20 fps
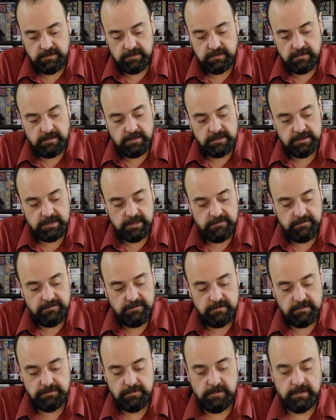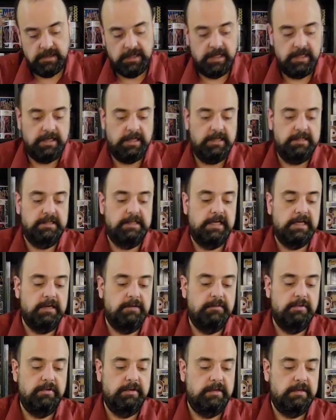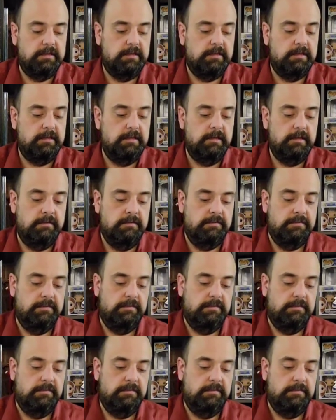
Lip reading: There is a first print and a second print of